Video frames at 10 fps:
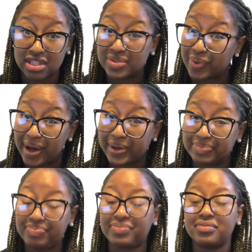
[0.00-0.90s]
as
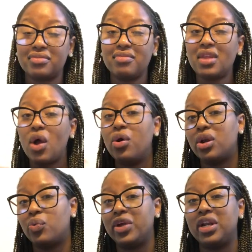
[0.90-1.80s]
well on
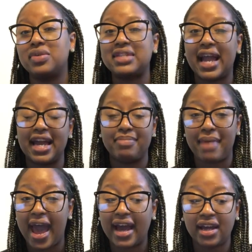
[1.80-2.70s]
a Windows and
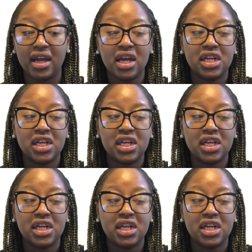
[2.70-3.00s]
Mac.